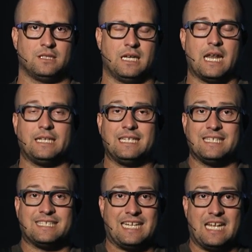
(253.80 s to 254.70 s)
And I
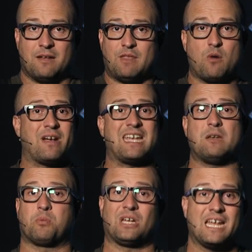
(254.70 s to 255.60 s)
didn't see them. They were
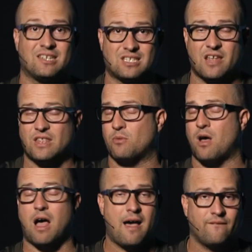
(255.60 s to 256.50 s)
in plain sight. They were
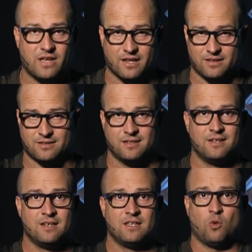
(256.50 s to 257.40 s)
obvious.
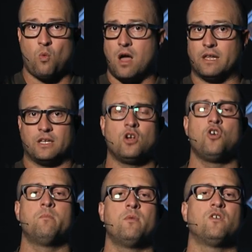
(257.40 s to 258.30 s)
The wallet.
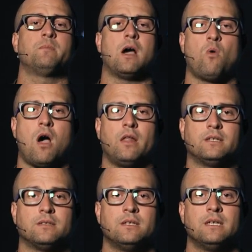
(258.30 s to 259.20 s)
Who moved my
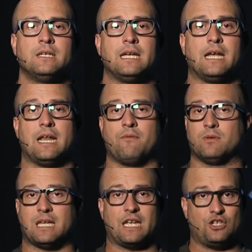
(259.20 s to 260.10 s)
wallet? And
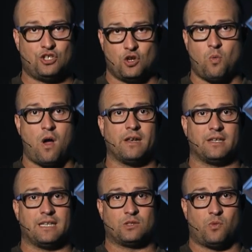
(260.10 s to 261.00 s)
everyone's like, it's your
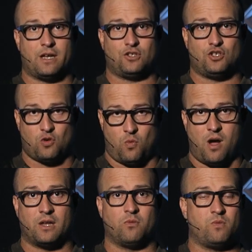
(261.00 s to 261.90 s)
wallet. That's why it's your
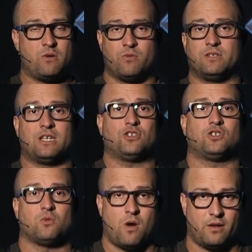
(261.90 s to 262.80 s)
wallet. We wouldn't touch
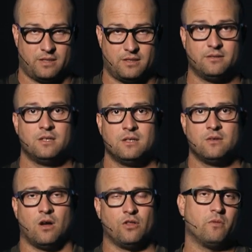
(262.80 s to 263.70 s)
your wallet. And
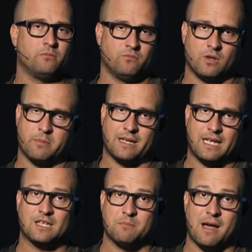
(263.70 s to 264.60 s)
although one of my
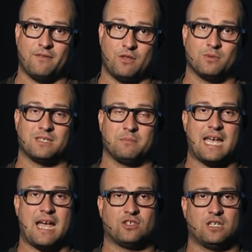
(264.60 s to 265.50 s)
kids might have, there was some
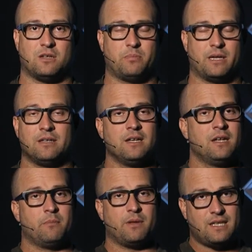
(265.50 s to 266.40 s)
cash in it, but
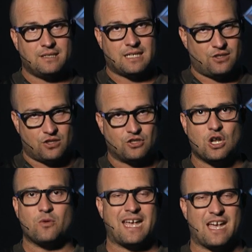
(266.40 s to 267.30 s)
these days there's
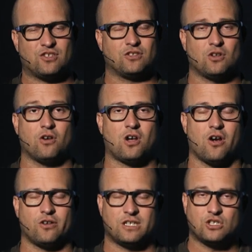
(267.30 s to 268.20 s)
no cash. It's all
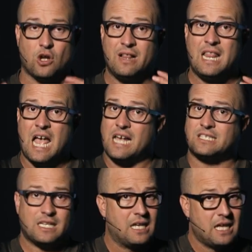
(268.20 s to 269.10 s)
cards. And so I
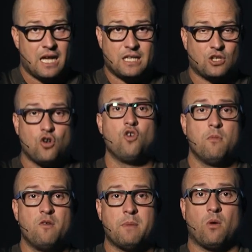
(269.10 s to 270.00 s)
said, who
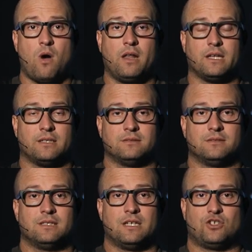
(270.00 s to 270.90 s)
moved my wallet?
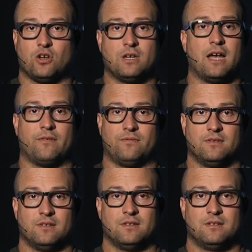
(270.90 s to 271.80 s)
And sure enough,
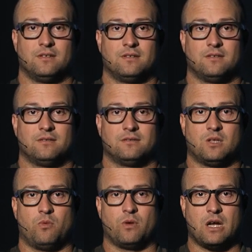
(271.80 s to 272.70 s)

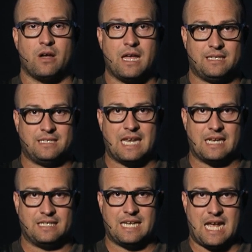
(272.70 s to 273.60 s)
someone will go, hey,
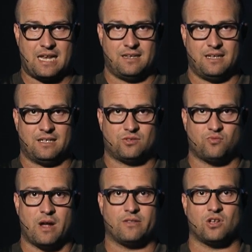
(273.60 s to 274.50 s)
dad, it's
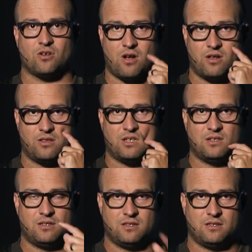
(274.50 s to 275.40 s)
right there on
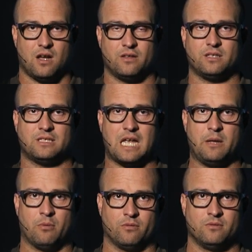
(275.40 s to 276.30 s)
the
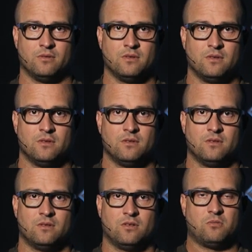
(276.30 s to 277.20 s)
table.
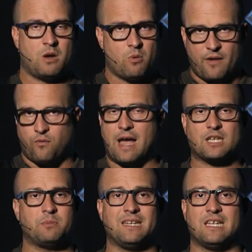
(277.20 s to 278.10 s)
Or my wife will
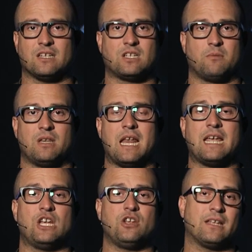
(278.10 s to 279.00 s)
ask me to get something. Hey,
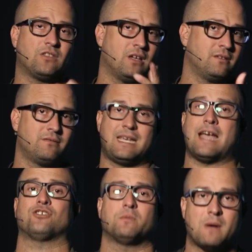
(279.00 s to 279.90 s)
can you get the
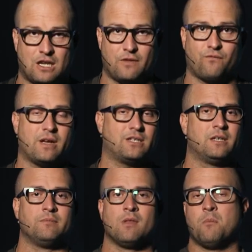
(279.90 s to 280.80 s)
ketchup out of the fridge?
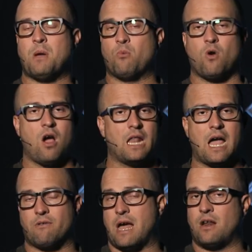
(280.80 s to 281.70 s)
Babe, we're all
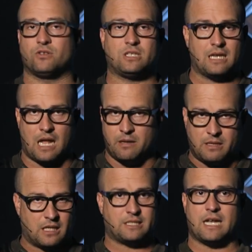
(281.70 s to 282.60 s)
out. I don't see it. I
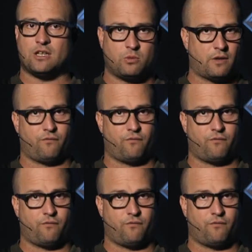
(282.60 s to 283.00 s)
mean, I stand there with